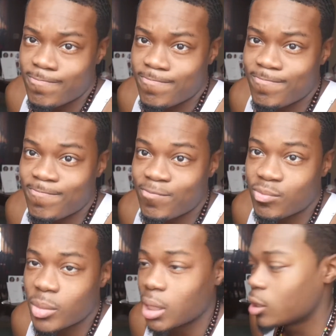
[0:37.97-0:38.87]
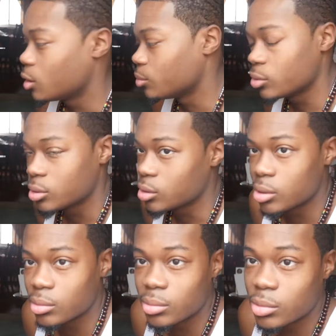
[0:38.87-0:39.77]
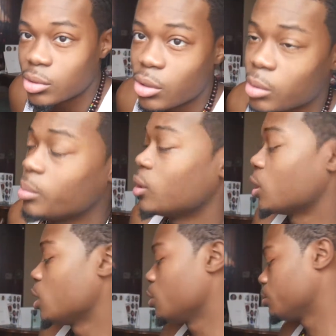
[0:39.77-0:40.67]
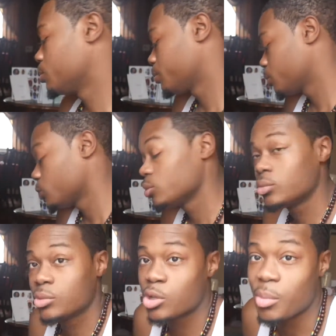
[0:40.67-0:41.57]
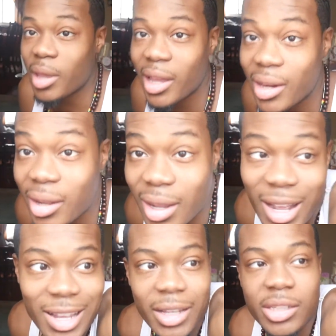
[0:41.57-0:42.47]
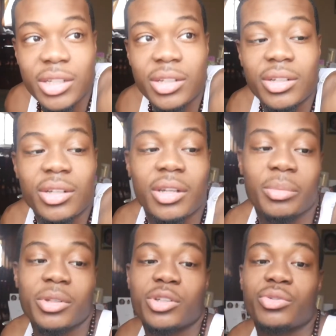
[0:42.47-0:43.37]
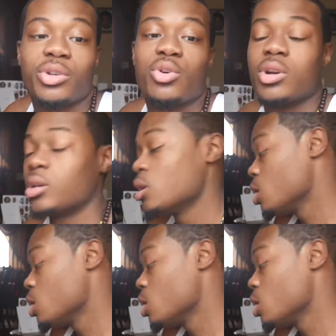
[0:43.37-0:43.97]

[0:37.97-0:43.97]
My camera just started bugging out. Told me that I exceeded the limit to recording.